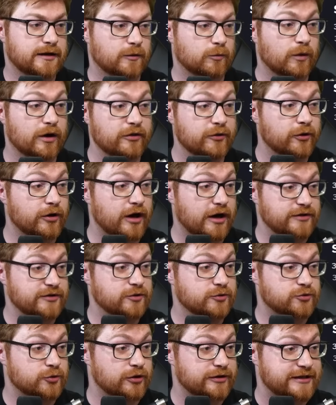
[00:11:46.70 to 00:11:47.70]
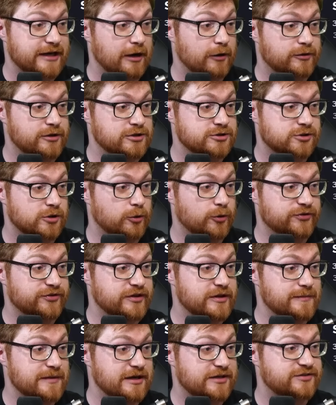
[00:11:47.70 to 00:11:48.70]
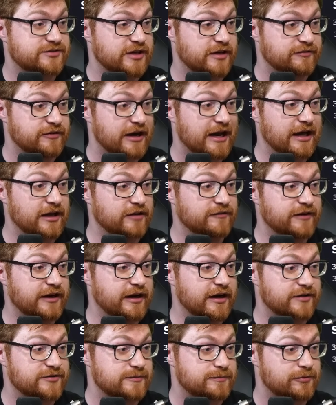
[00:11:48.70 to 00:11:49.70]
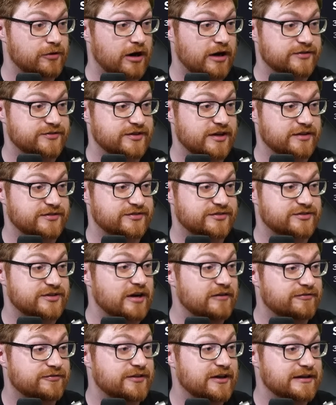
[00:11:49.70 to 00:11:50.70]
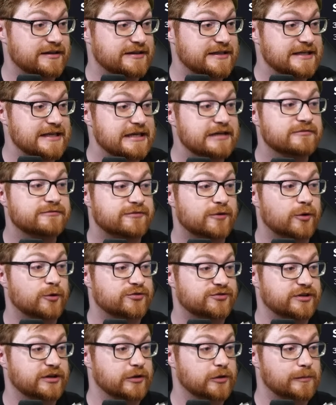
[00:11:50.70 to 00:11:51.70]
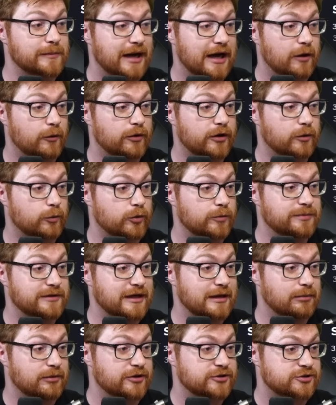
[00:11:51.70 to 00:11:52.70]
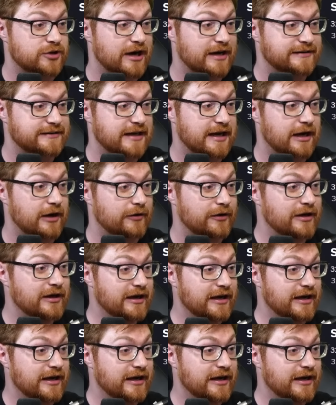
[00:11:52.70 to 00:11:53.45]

whether or not user account control is in the mix, if it elevated as a process, stuff that the info stealer malware would be able to track down.